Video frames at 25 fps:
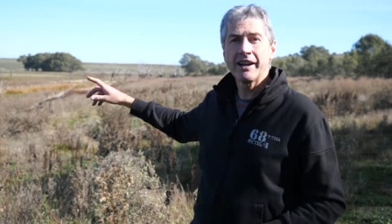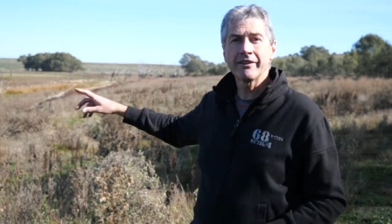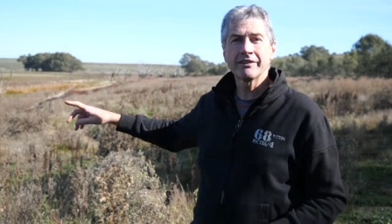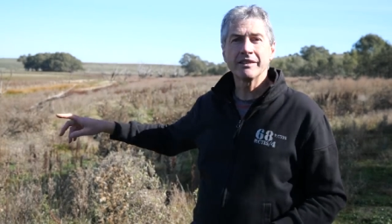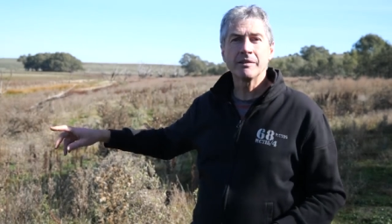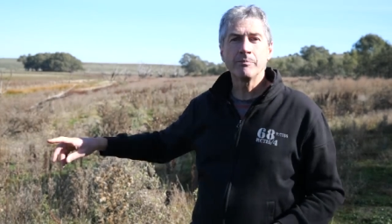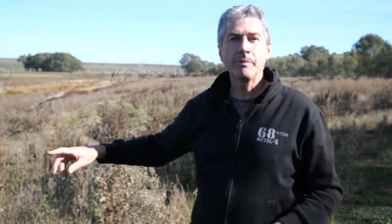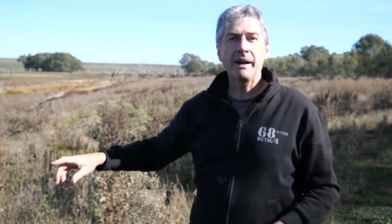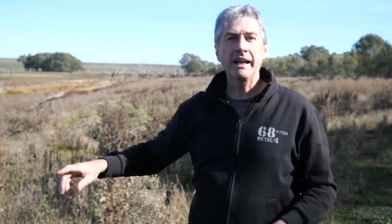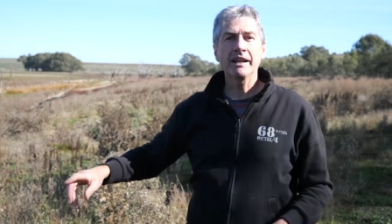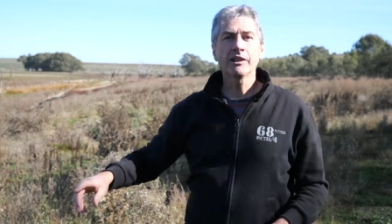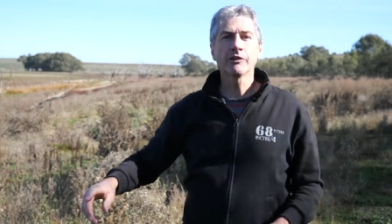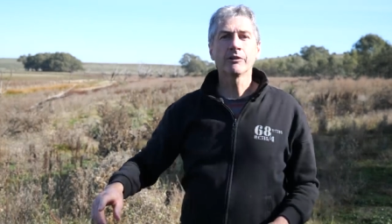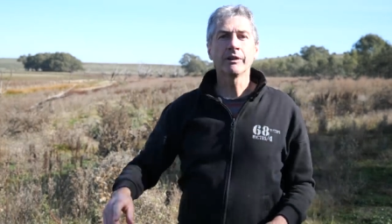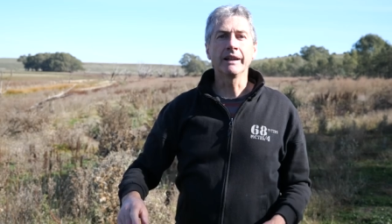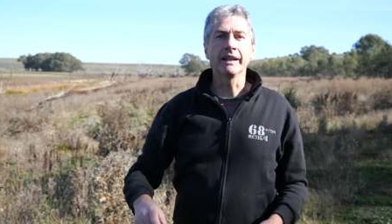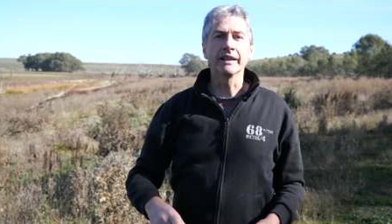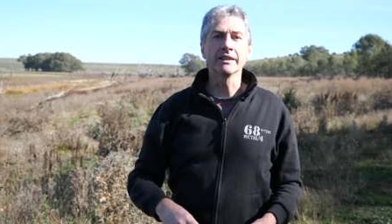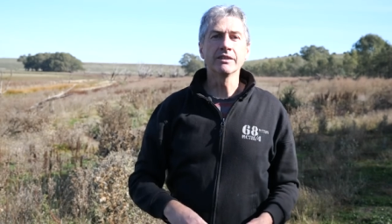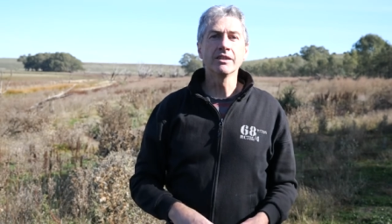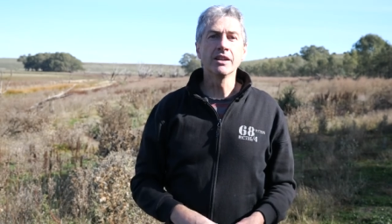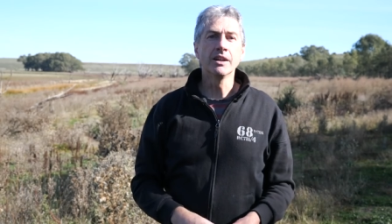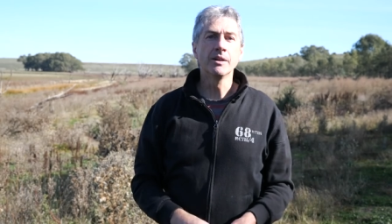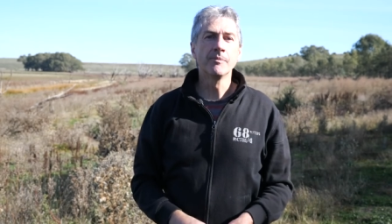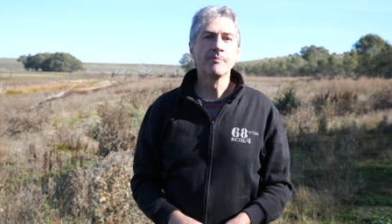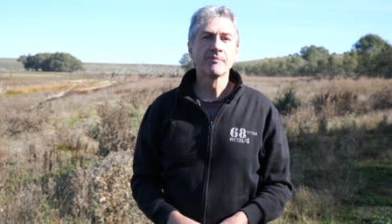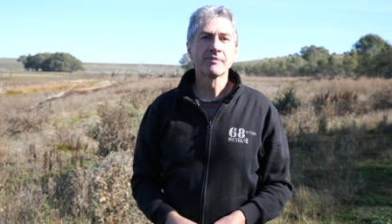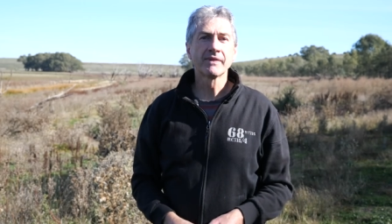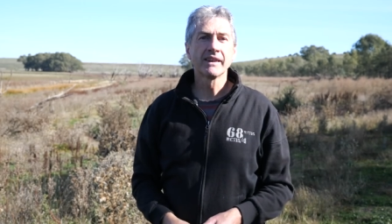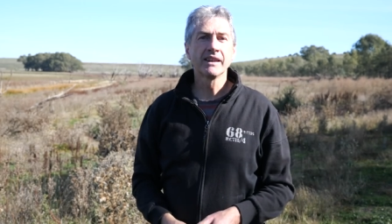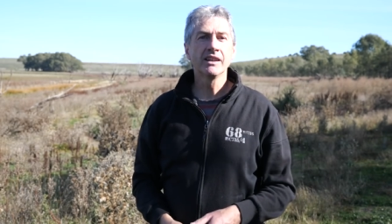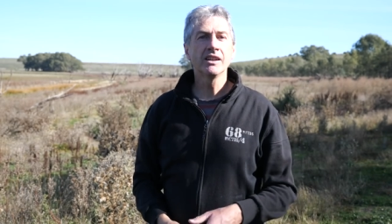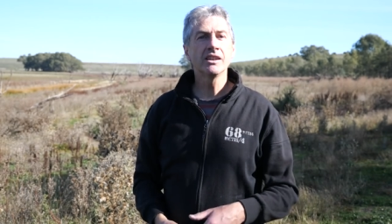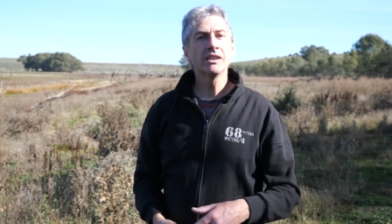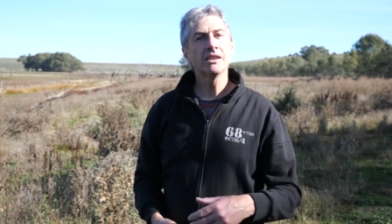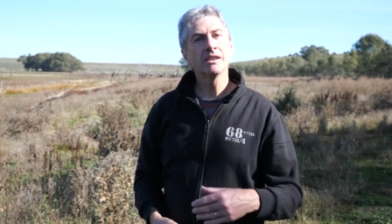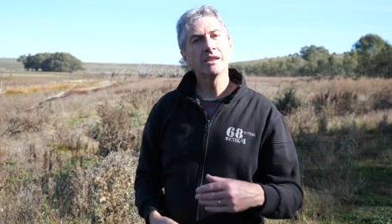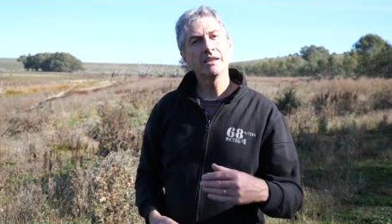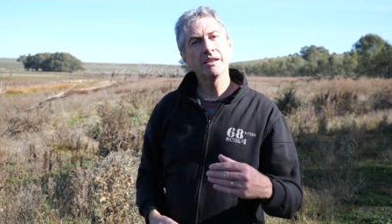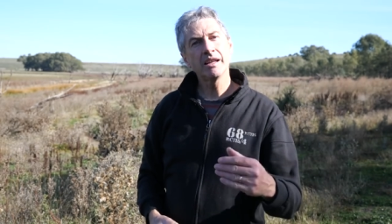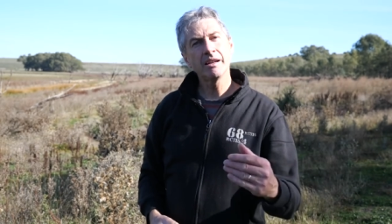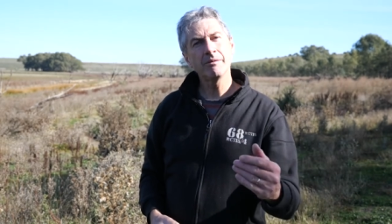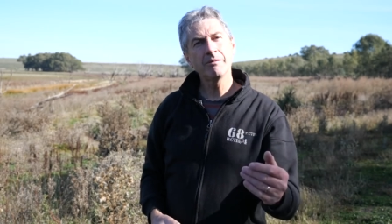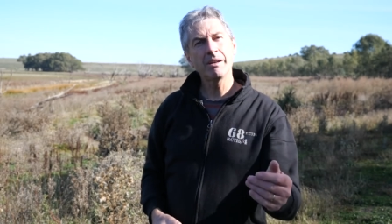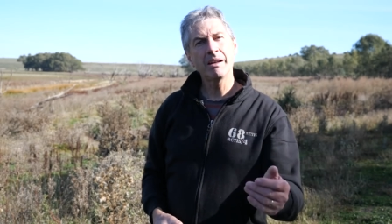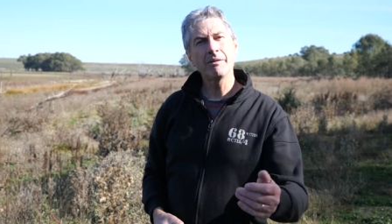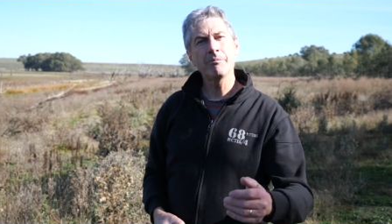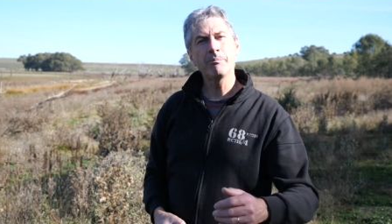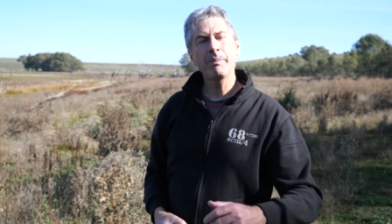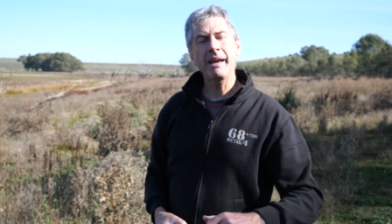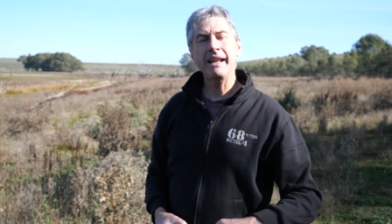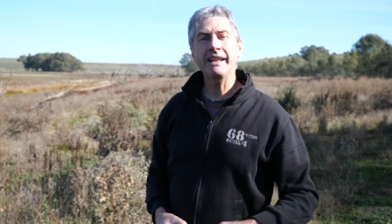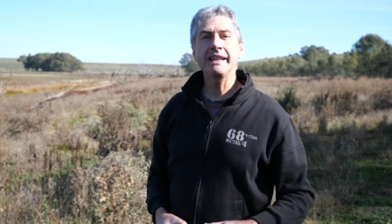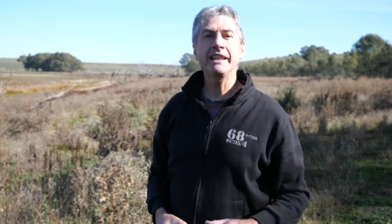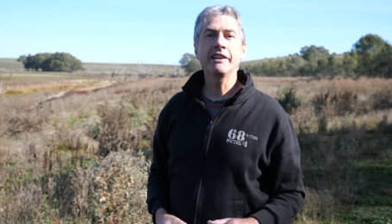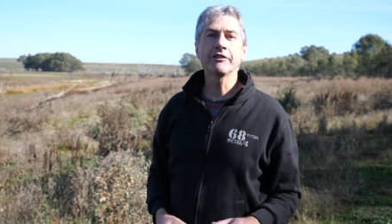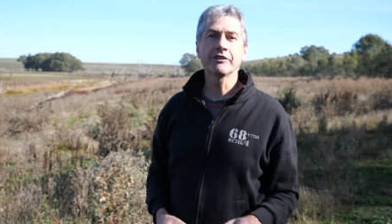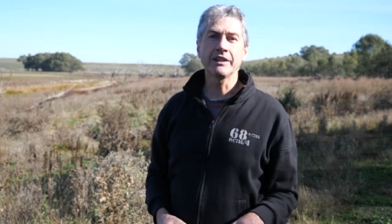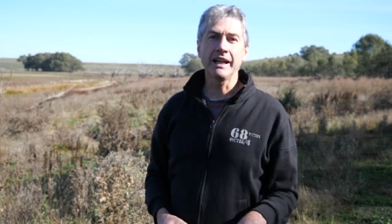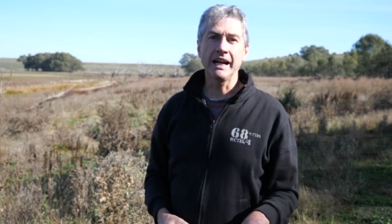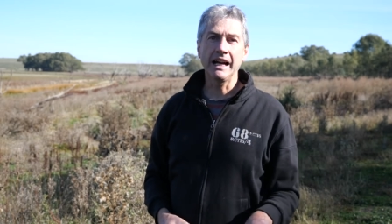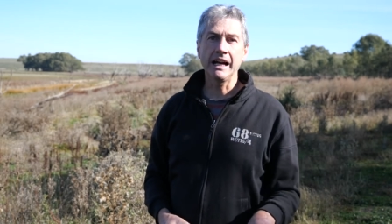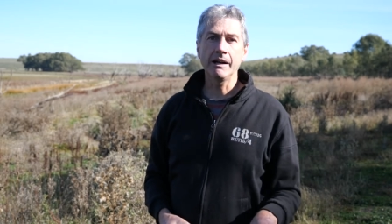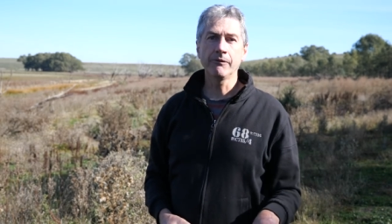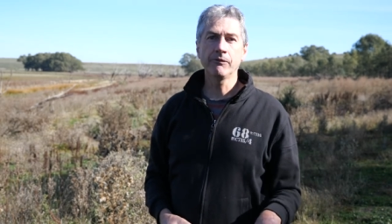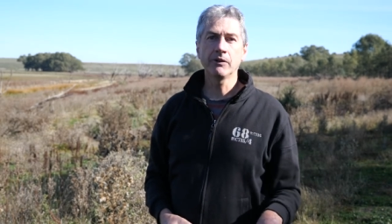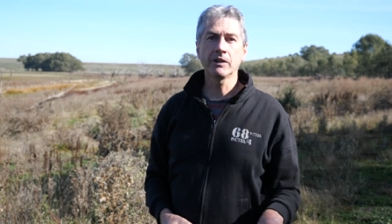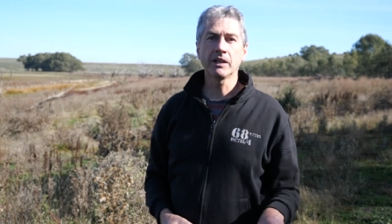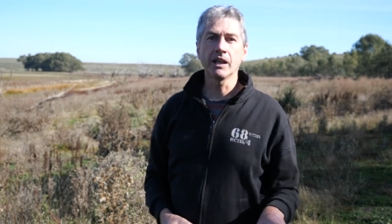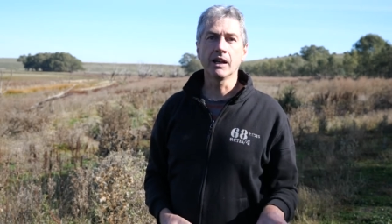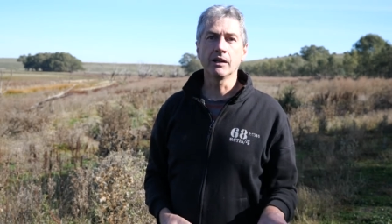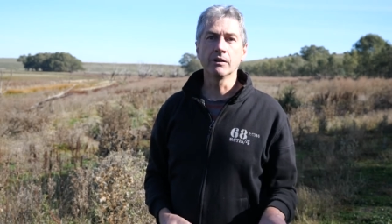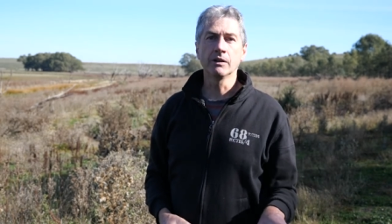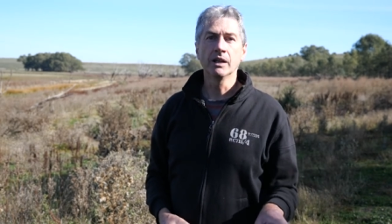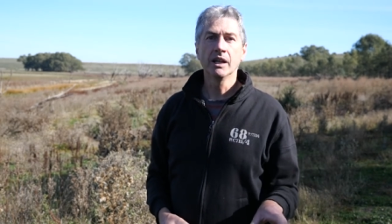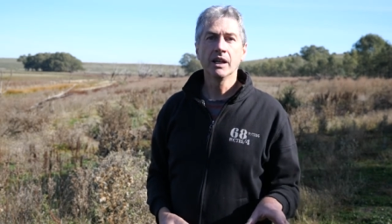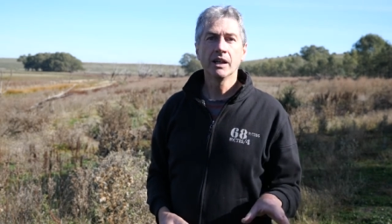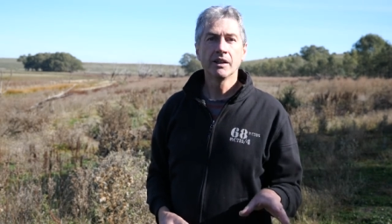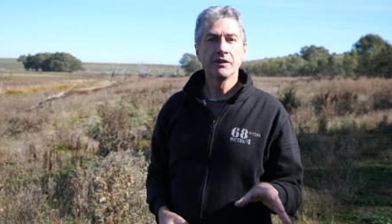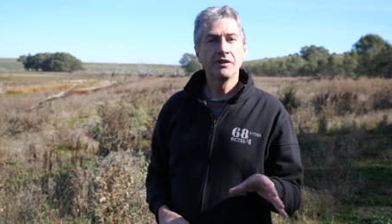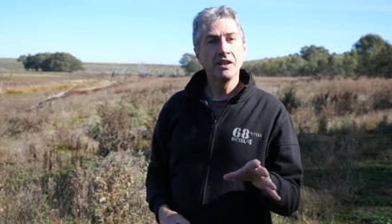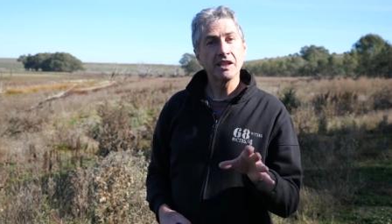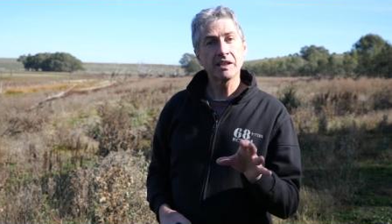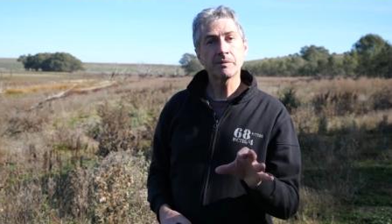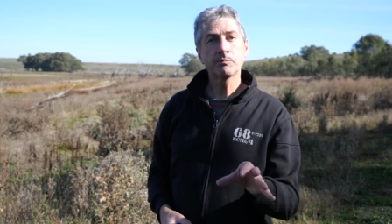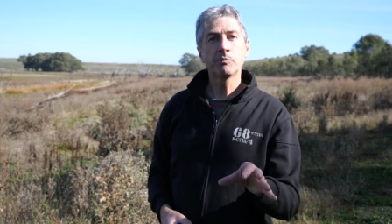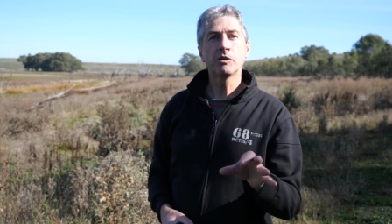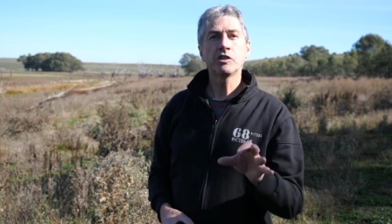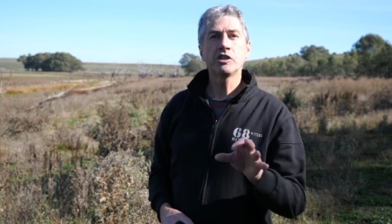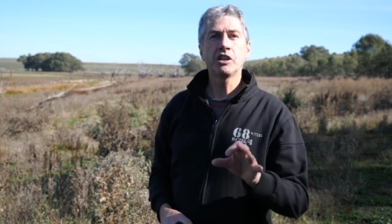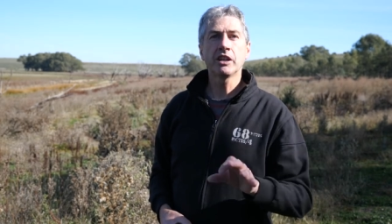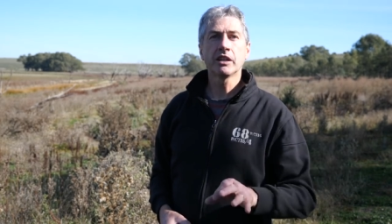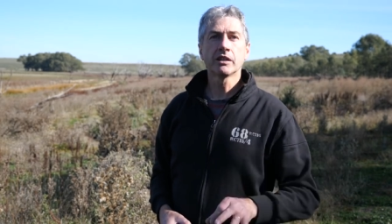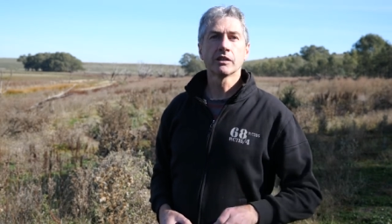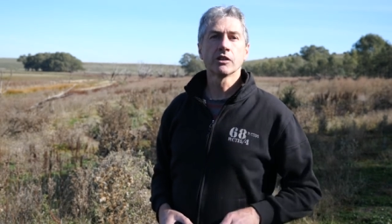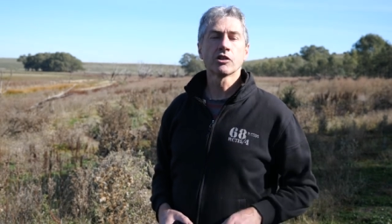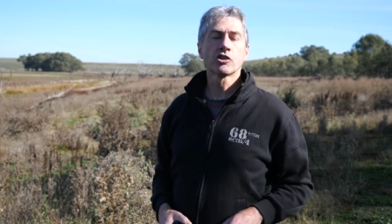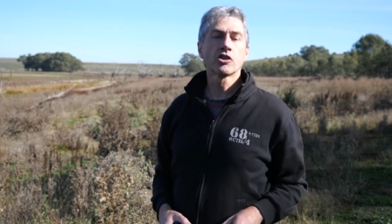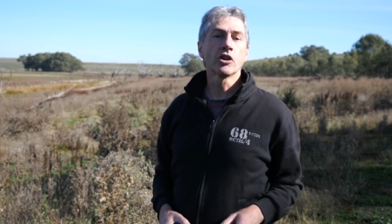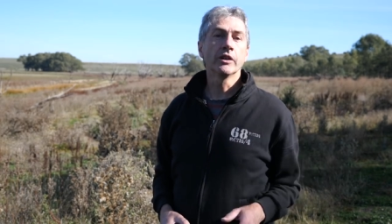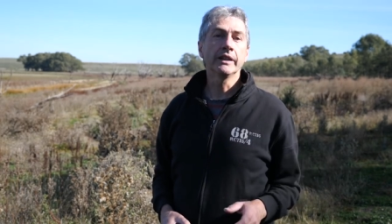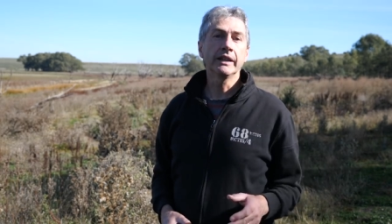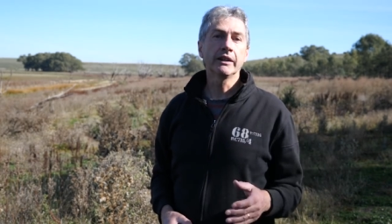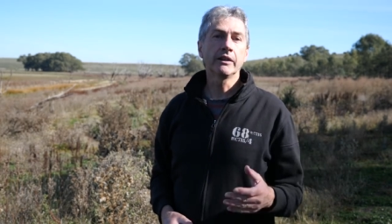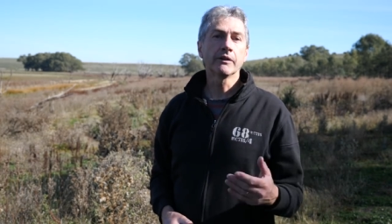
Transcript: are in the background uh, about a year and a half ago, this particular shot.